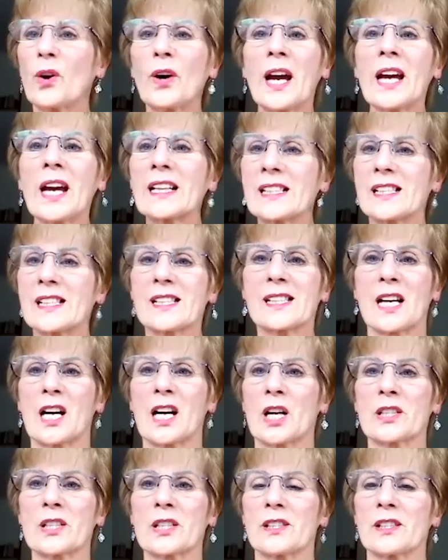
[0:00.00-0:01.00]

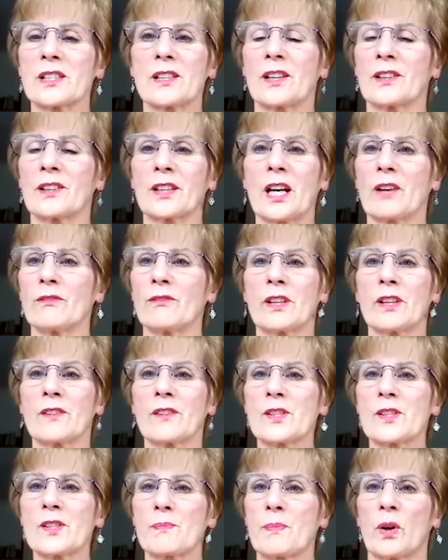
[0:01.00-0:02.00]
exercise and get rid of
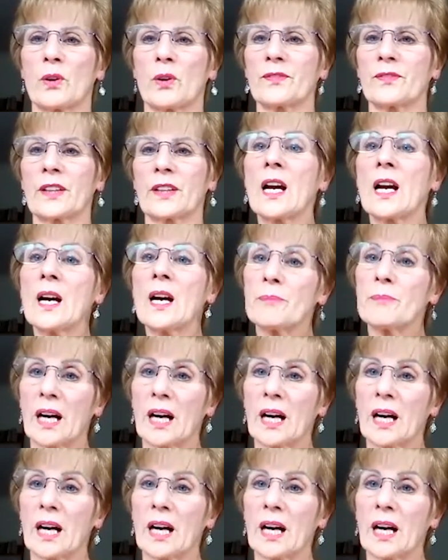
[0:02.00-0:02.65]
spot thing,